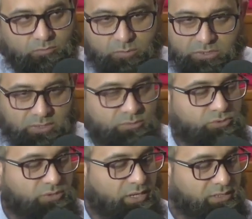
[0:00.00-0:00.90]
Muslims
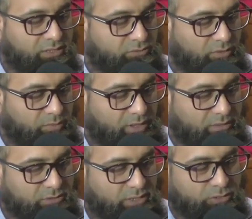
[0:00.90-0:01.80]
do not need to
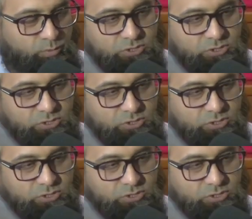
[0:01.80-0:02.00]
apologize.